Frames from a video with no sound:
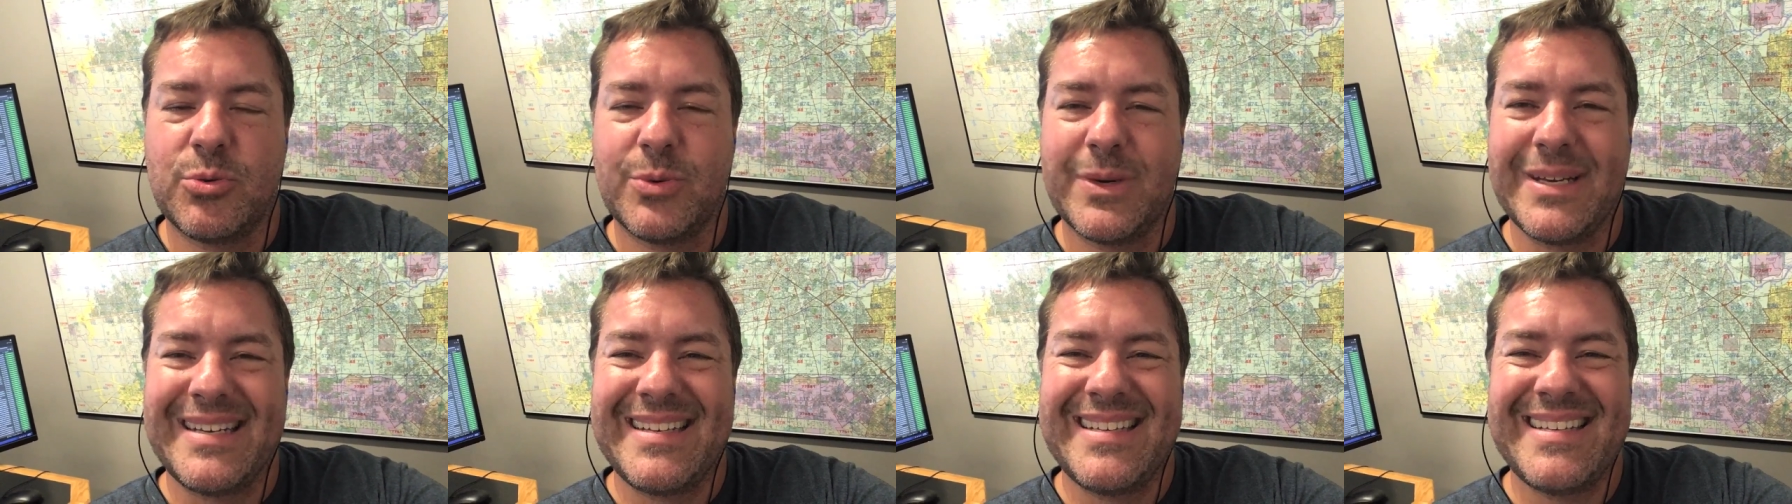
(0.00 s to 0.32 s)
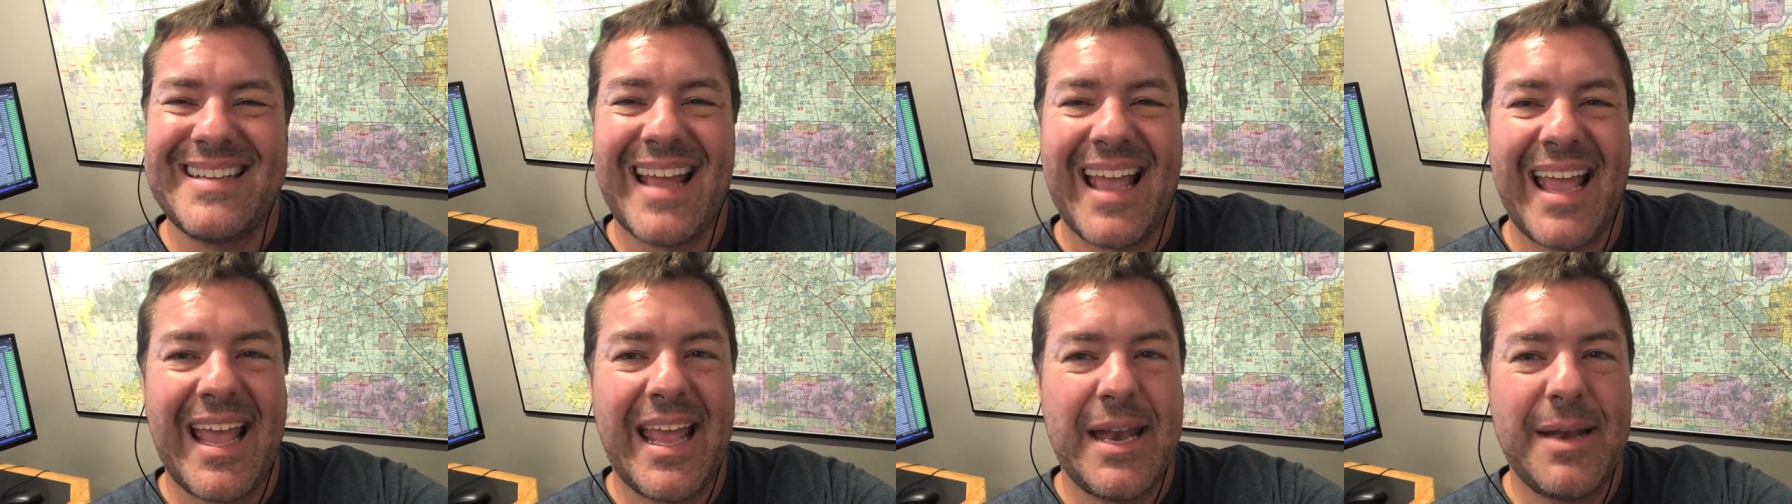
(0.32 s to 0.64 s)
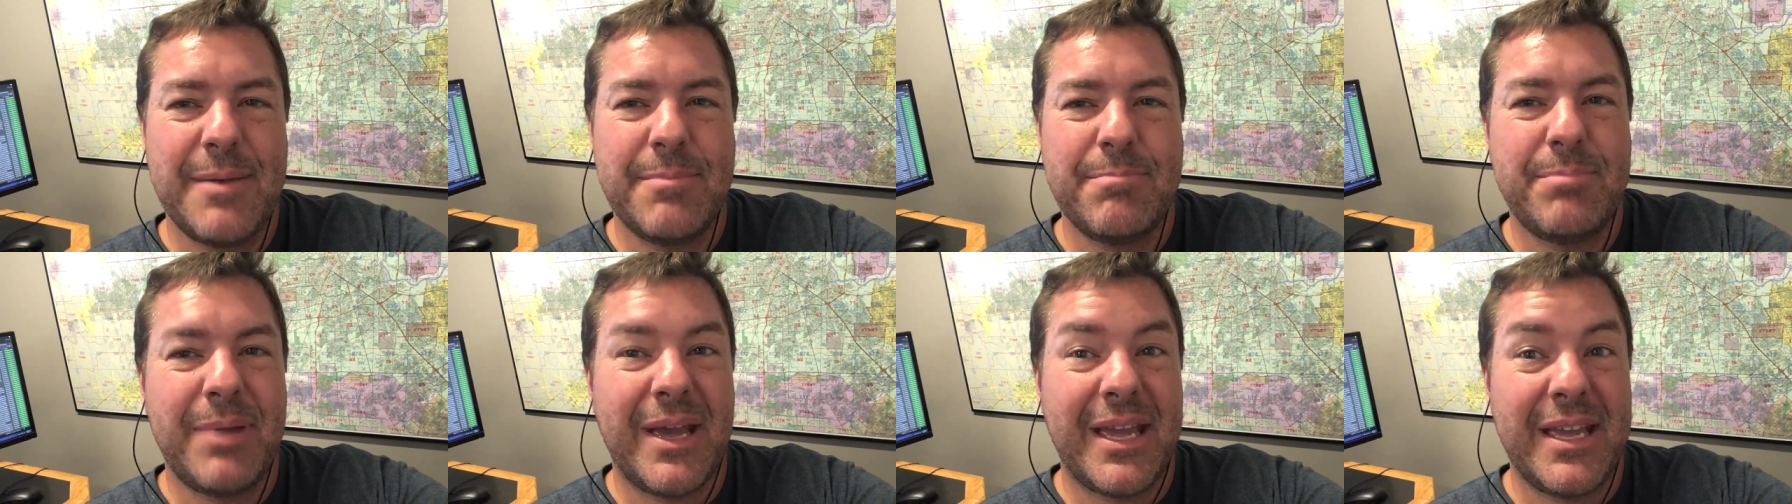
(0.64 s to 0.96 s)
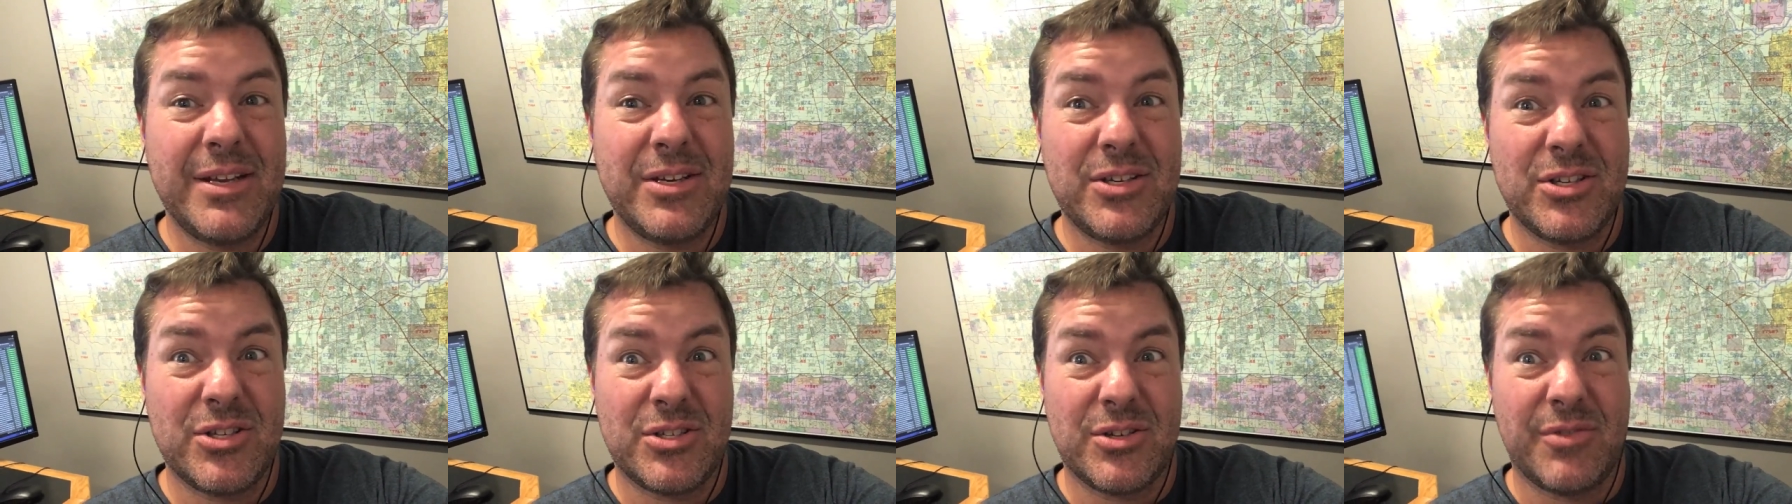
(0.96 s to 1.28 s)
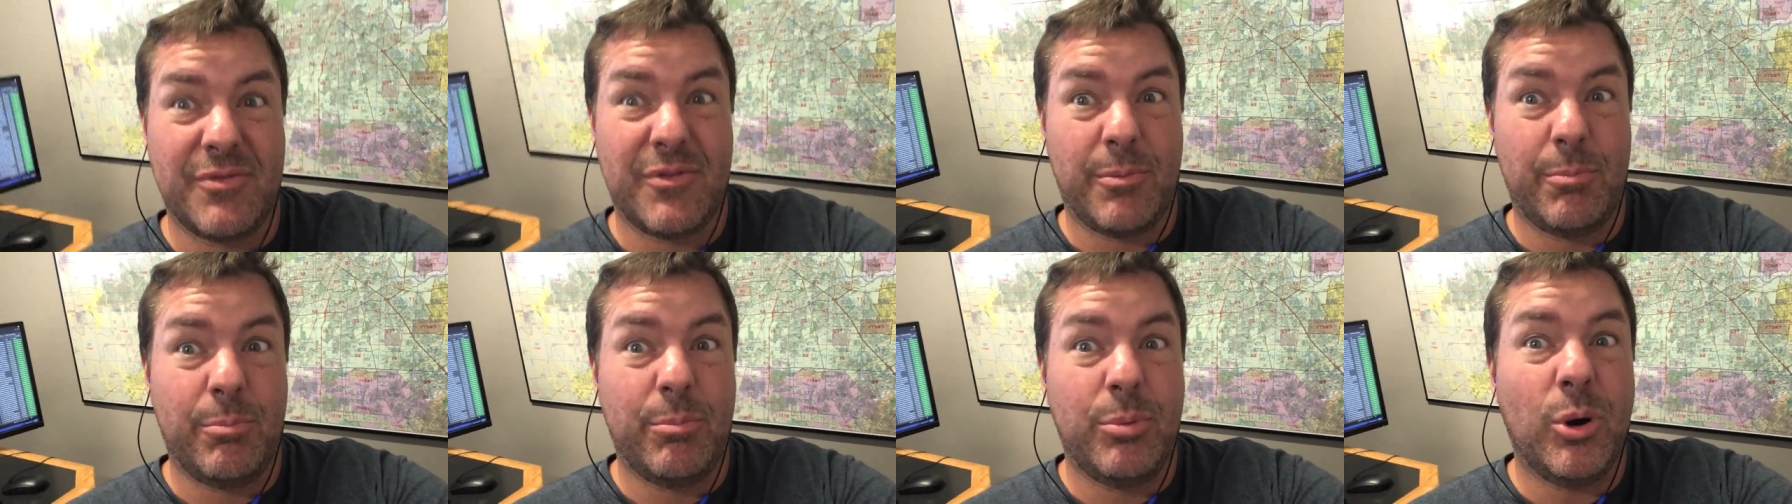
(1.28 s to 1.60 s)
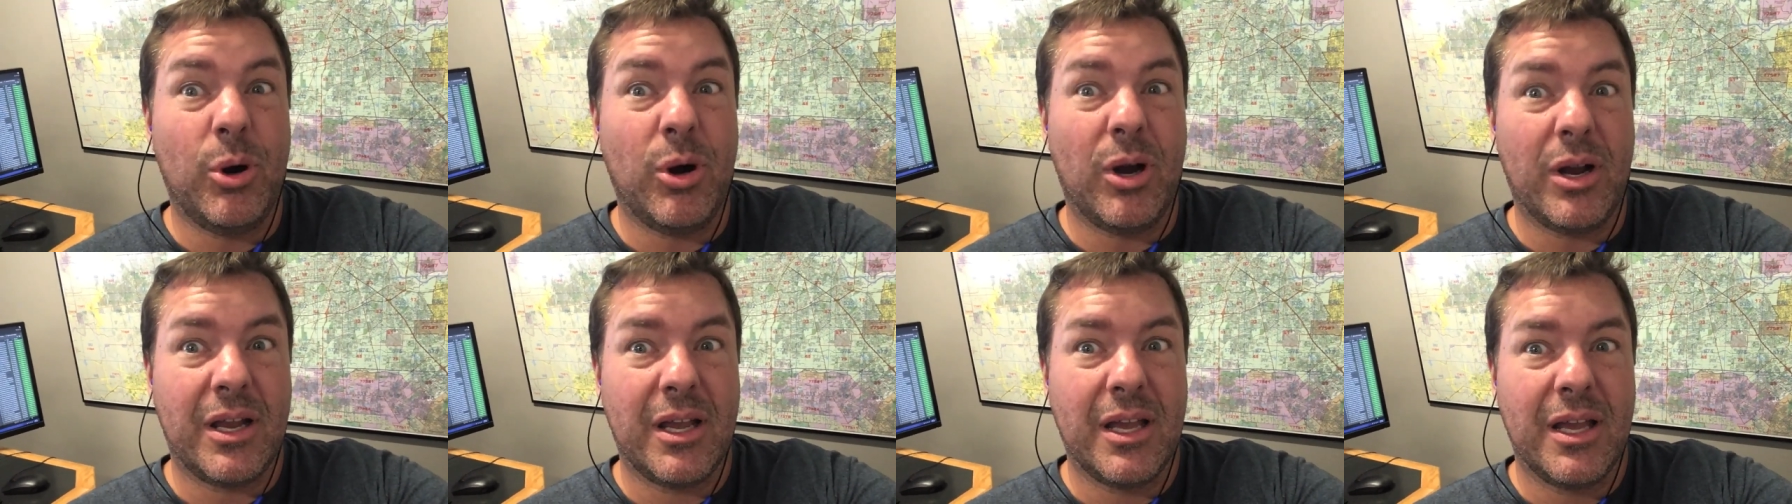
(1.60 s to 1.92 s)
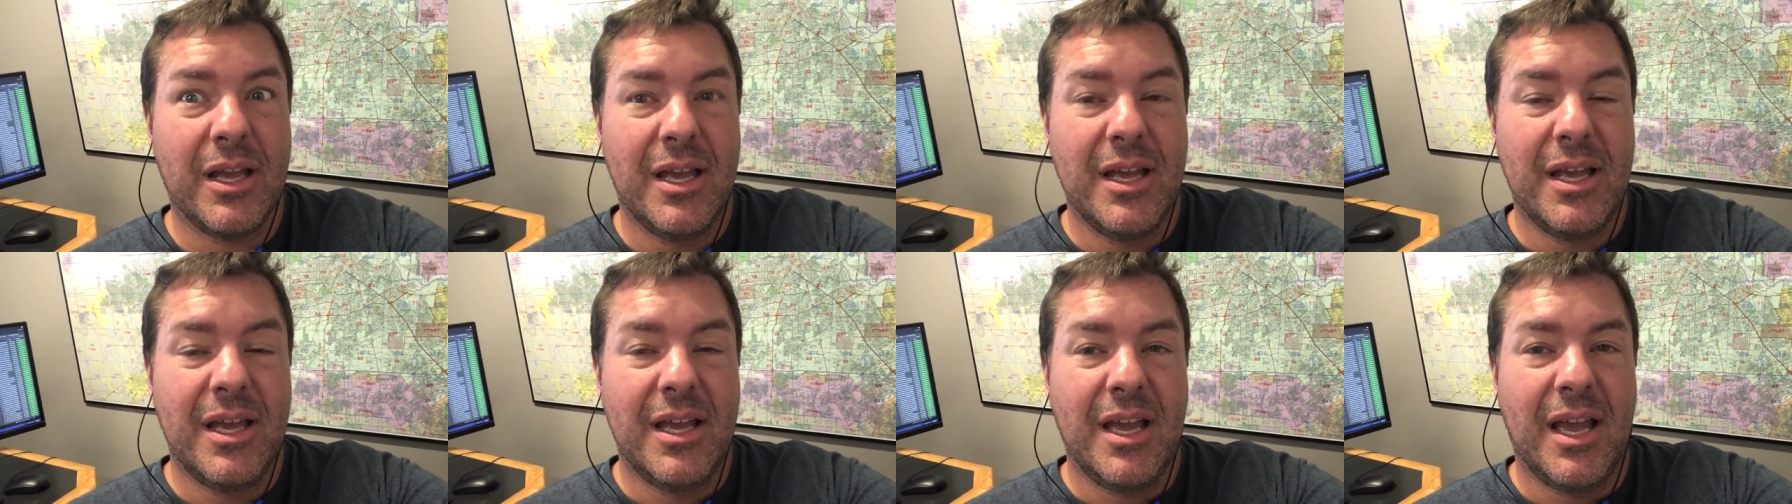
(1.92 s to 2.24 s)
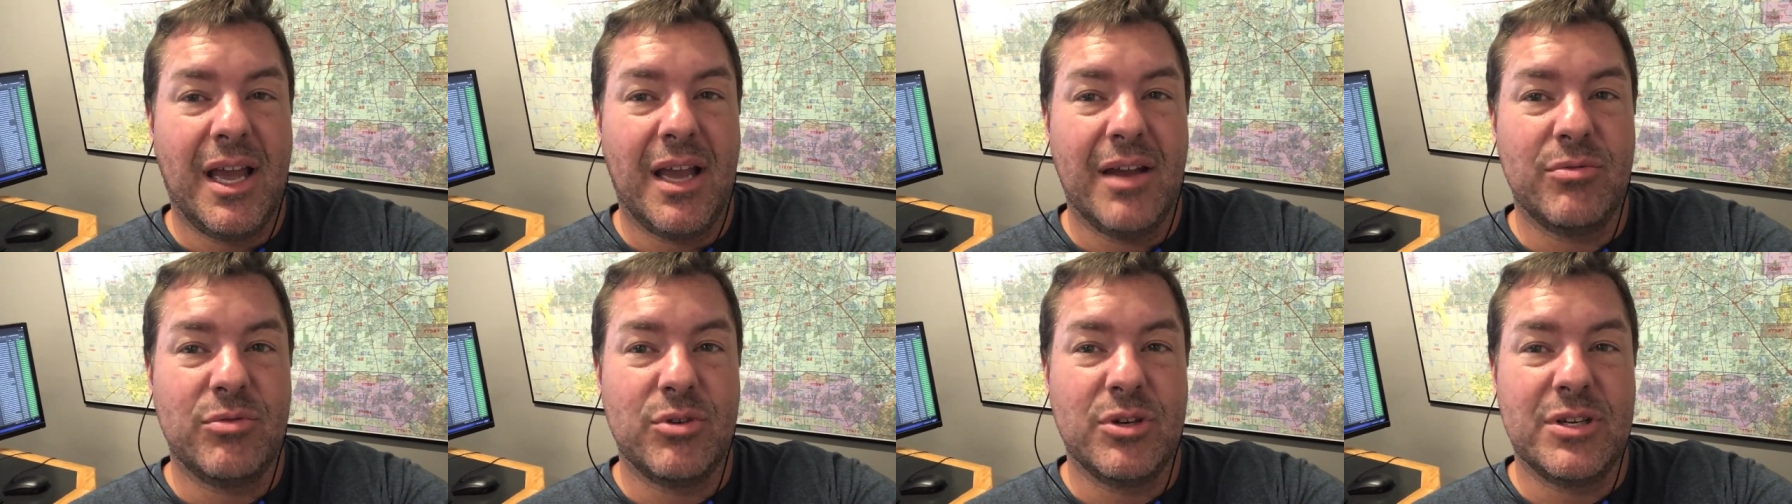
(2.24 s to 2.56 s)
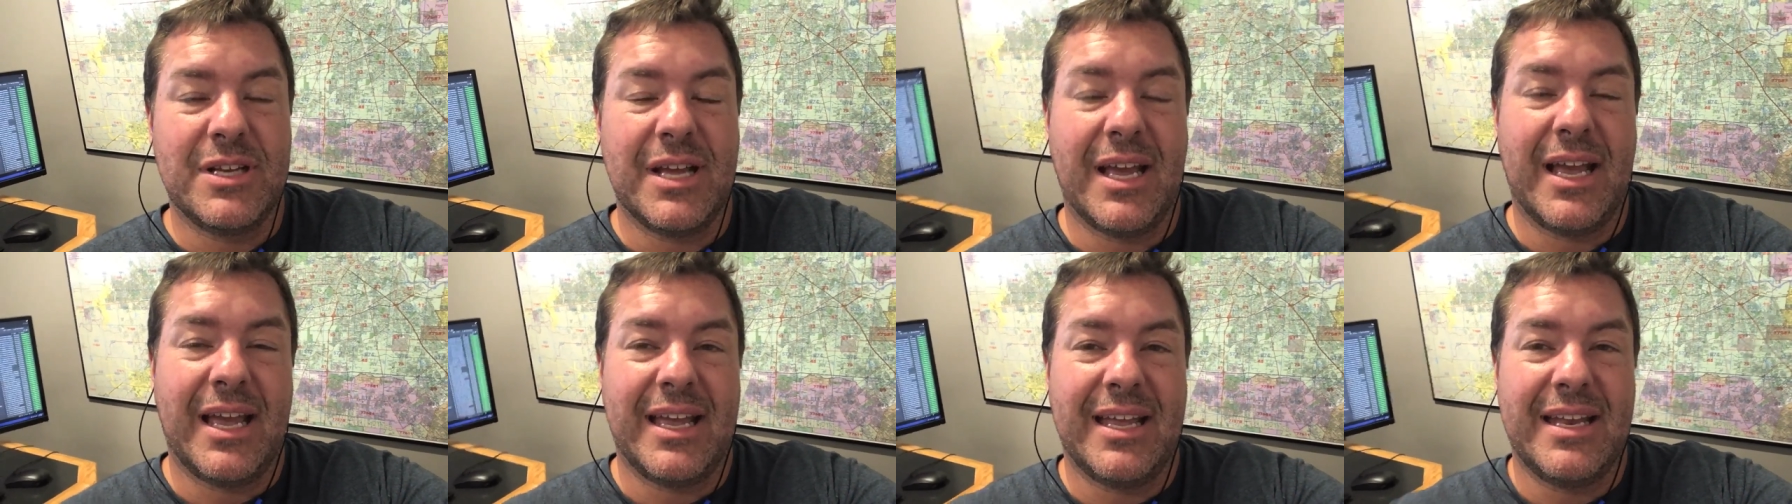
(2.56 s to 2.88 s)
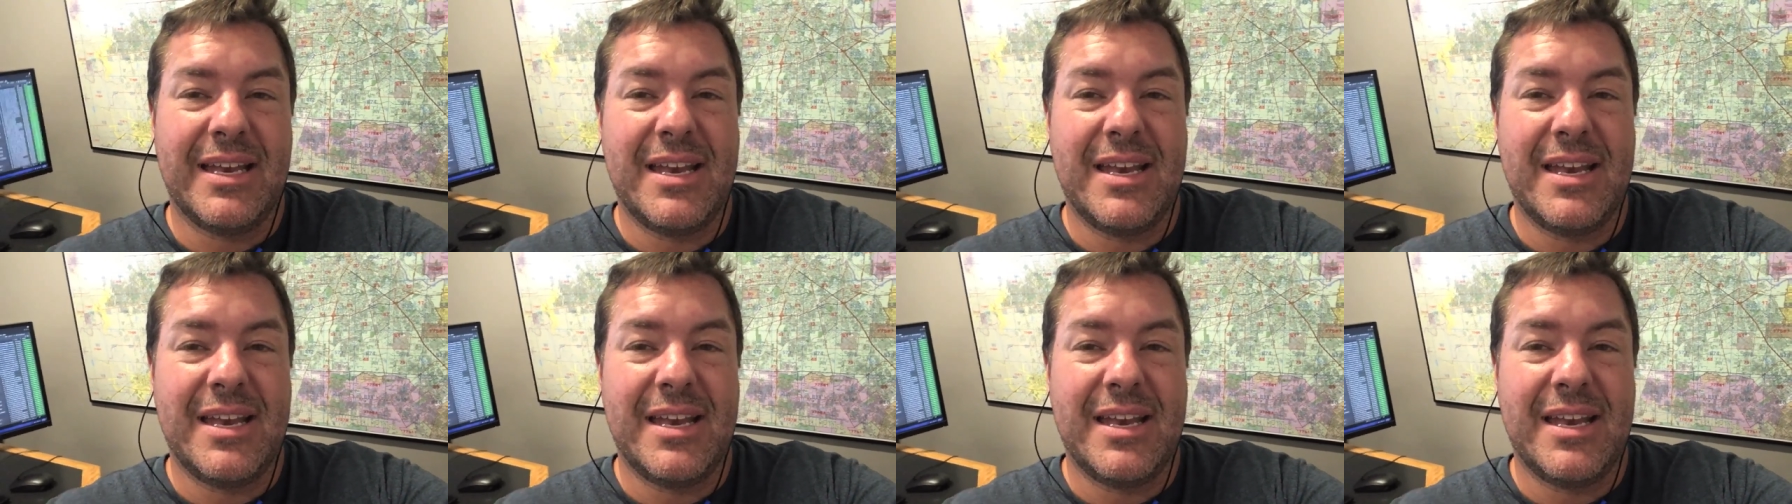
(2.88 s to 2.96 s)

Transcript: read 10 pages of a book every day.